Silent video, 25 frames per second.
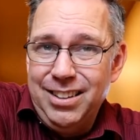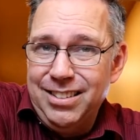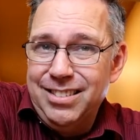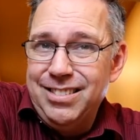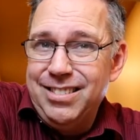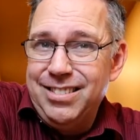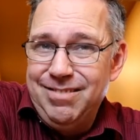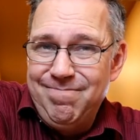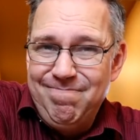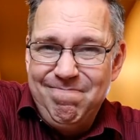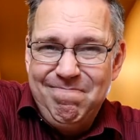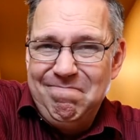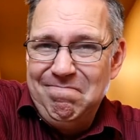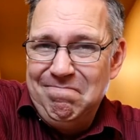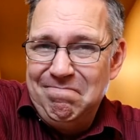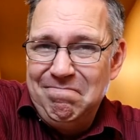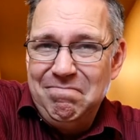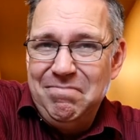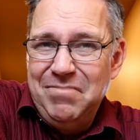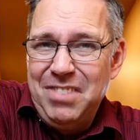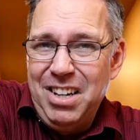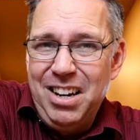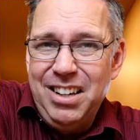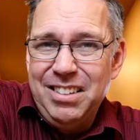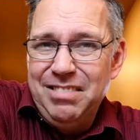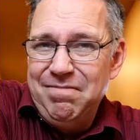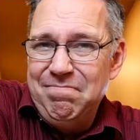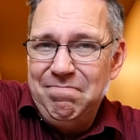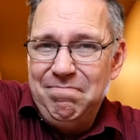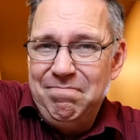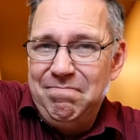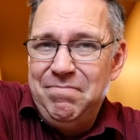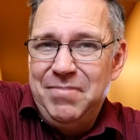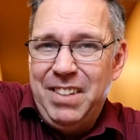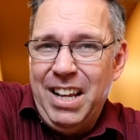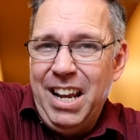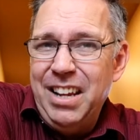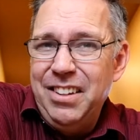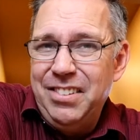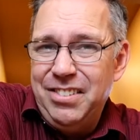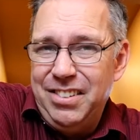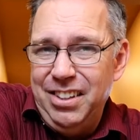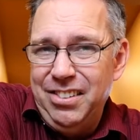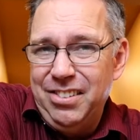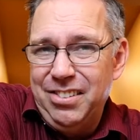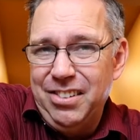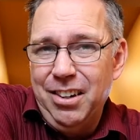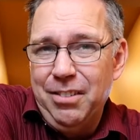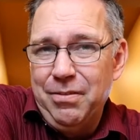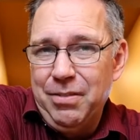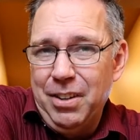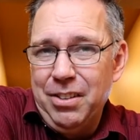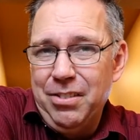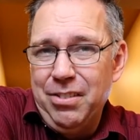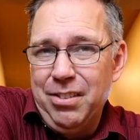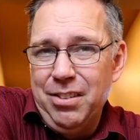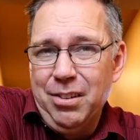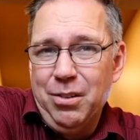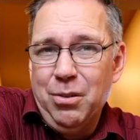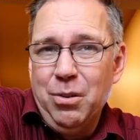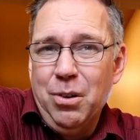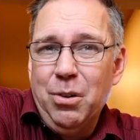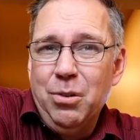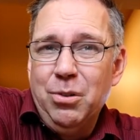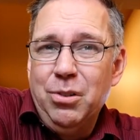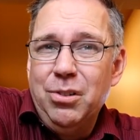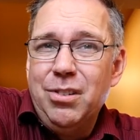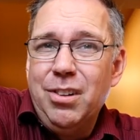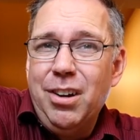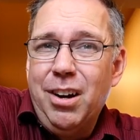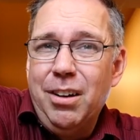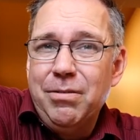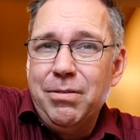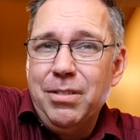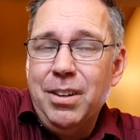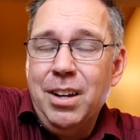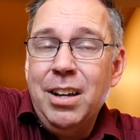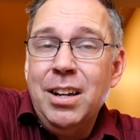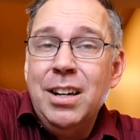It's not tasty stuff. That's the gross stuff.